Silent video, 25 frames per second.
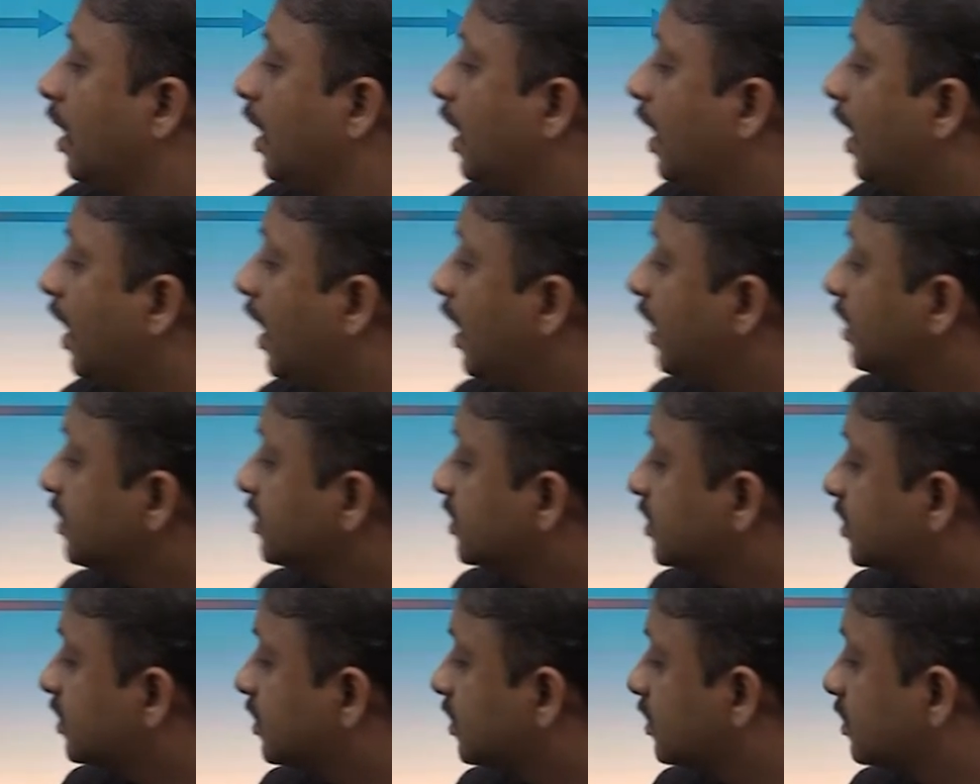
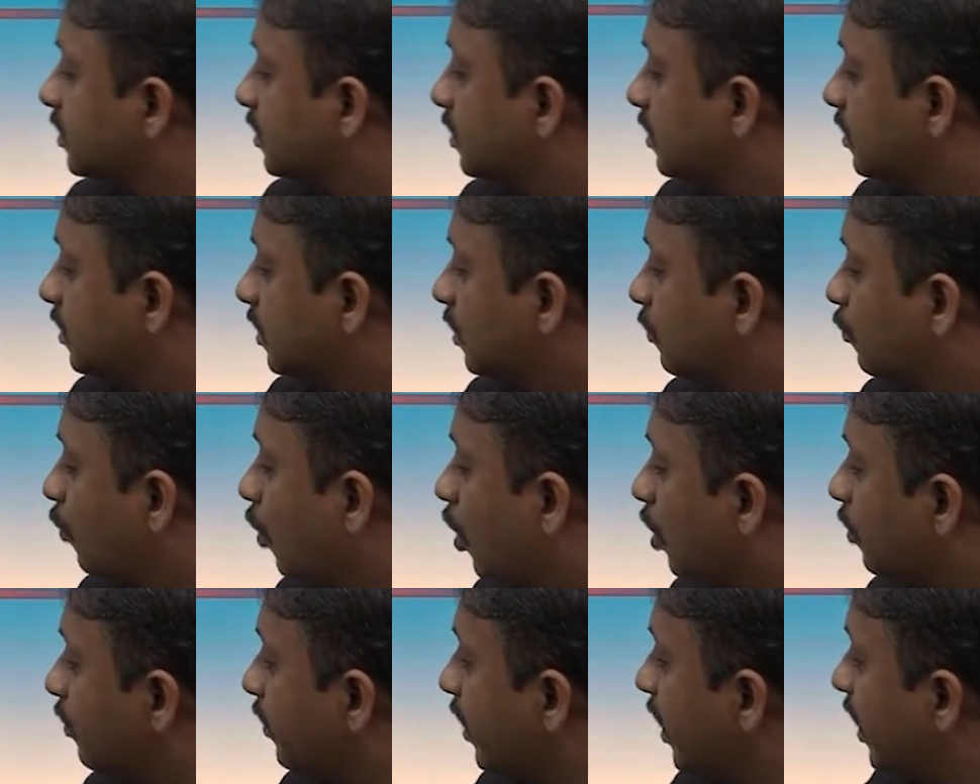As the
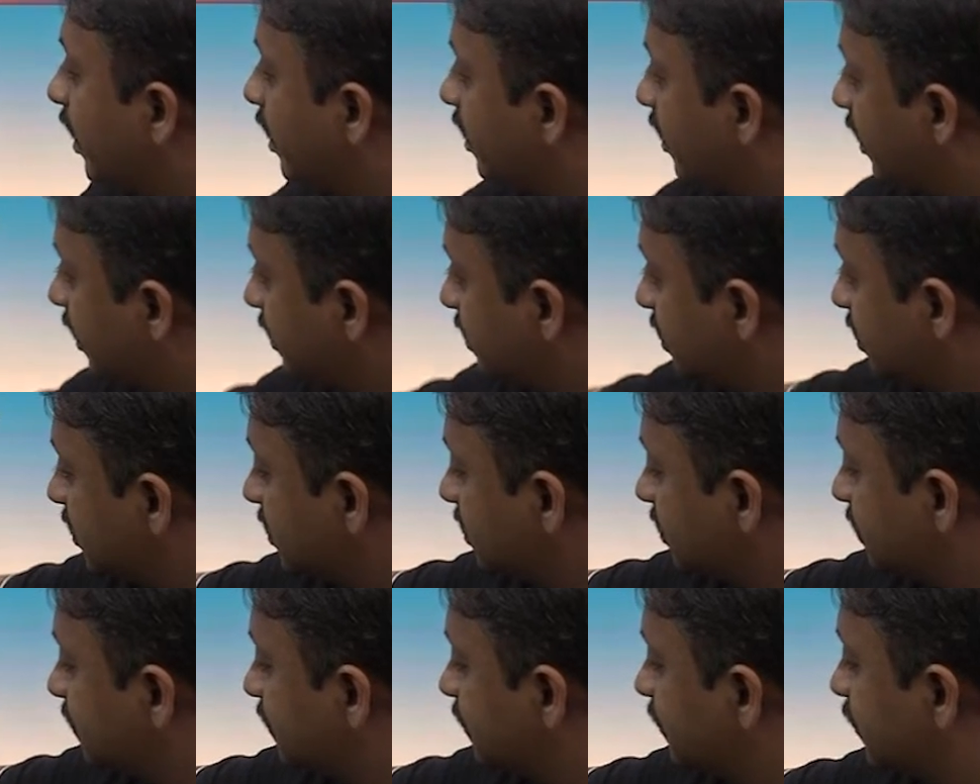warm air
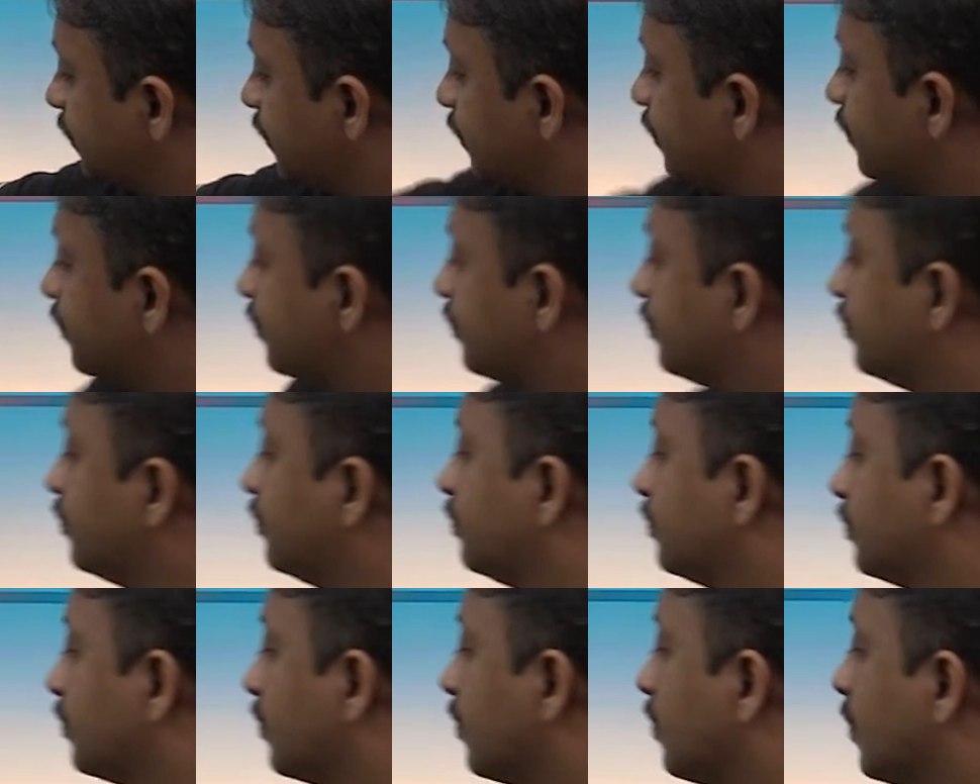rises,
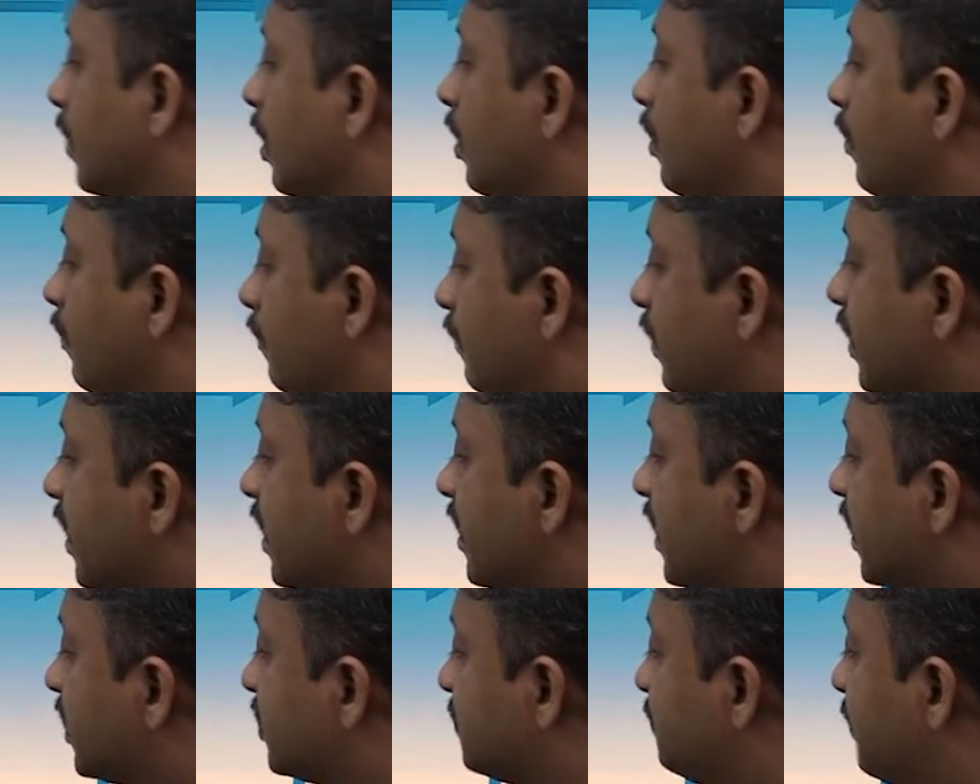we
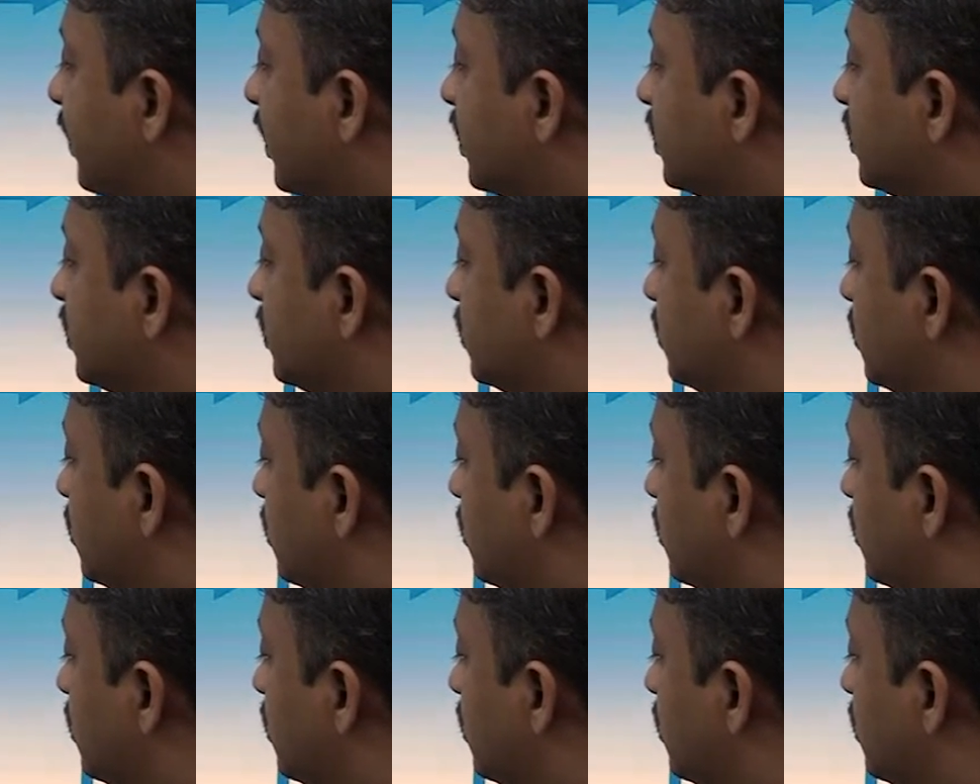can expect